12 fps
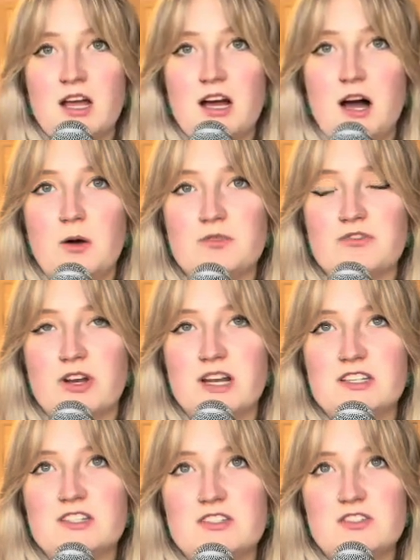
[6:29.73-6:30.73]
I was really
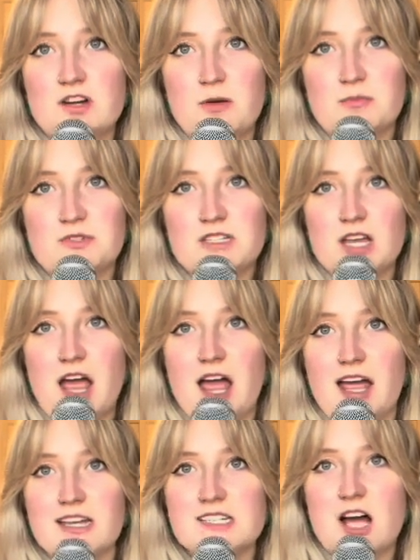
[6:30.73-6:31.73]
stumped,
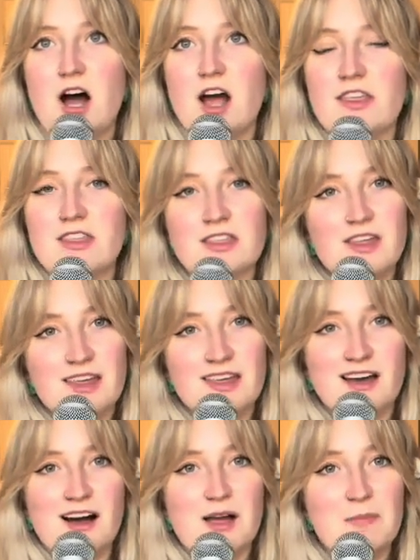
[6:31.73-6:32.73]
and I
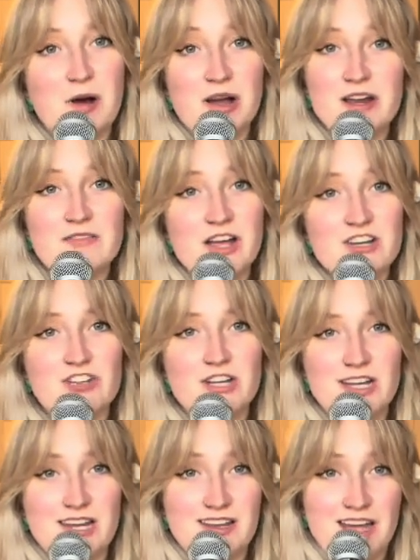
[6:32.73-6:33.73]
think I might have
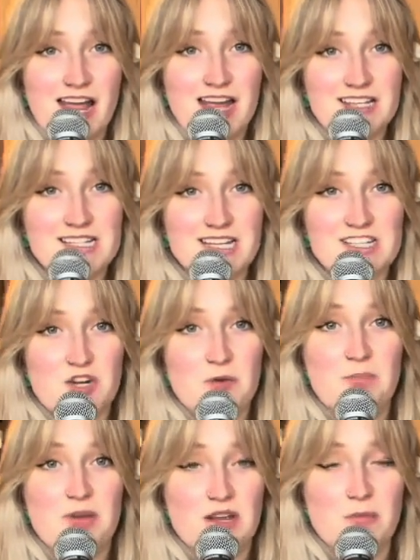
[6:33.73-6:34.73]
actually in the end ended
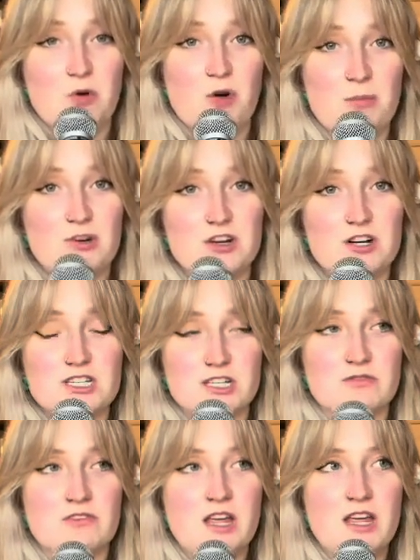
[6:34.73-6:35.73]
up being more
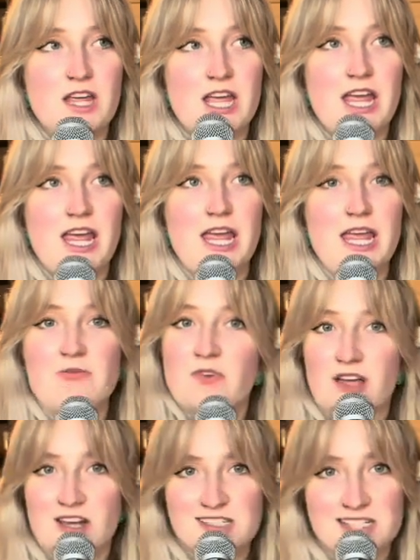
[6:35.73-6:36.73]
productive if
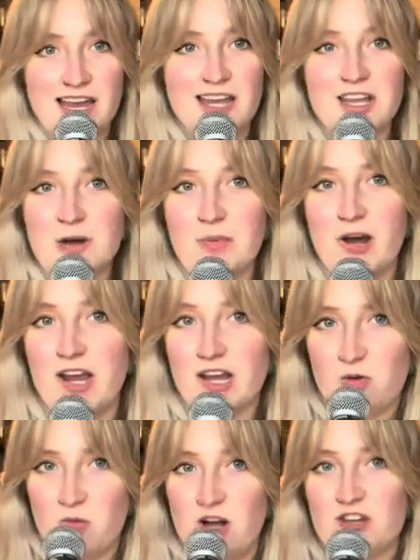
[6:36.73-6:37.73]
I had taken a break
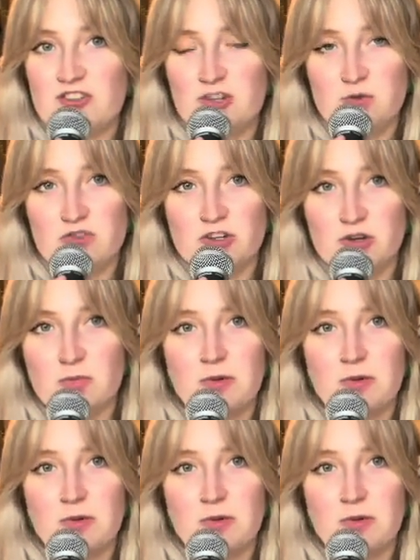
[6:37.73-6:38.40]
and watched YouTube.